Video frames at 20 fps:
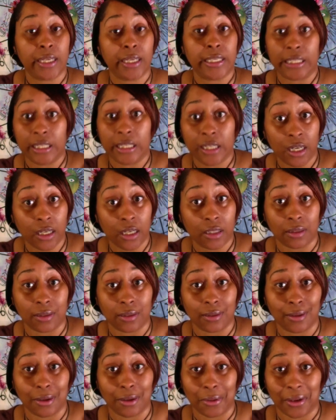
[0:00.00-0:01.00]
Get
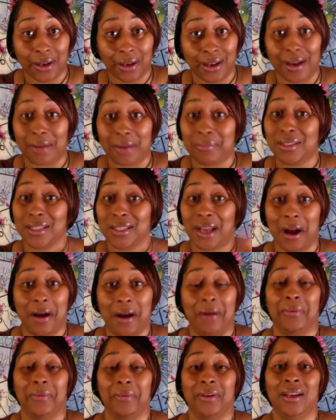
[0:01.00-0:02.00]
ugly, okay? I'm
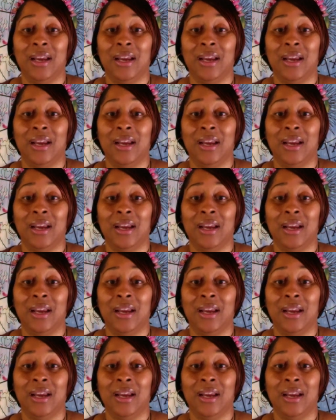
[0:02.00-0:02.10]
sorry.